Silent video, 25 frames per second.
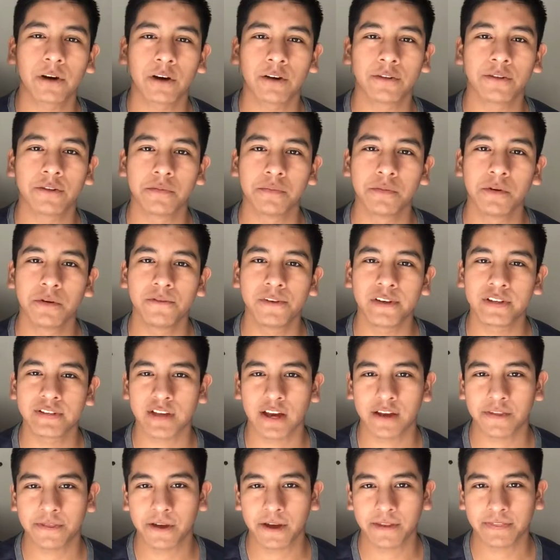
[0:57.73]
other movies
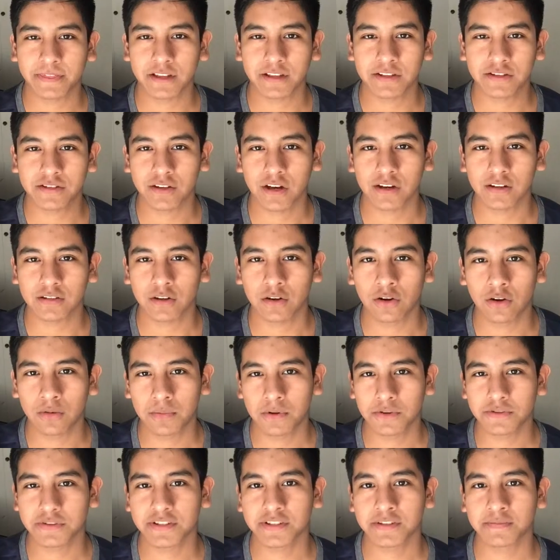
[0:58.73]
I thought that sucked
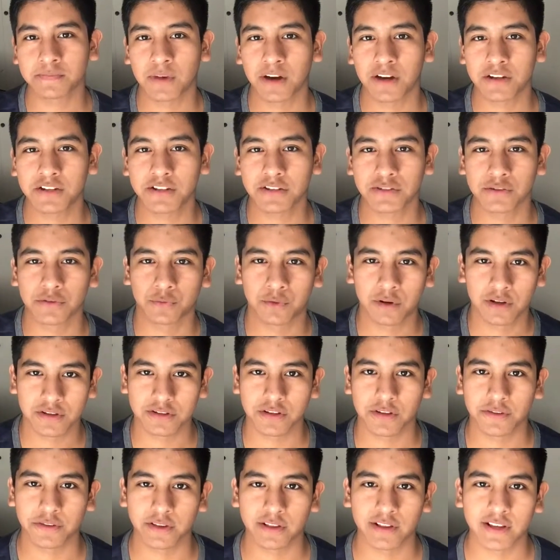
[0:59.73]
almost as much as the ones
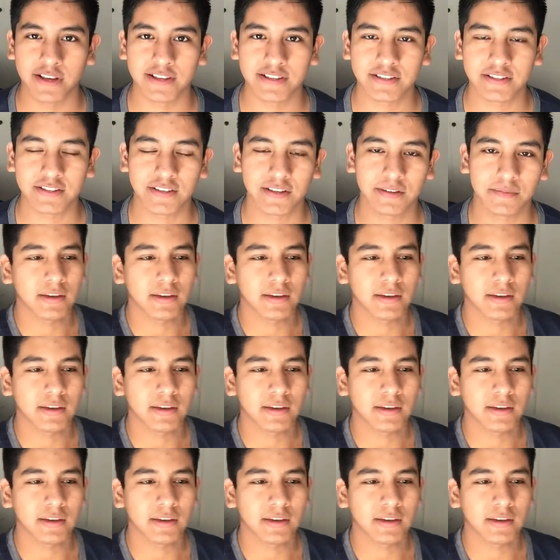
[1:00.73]
on the list.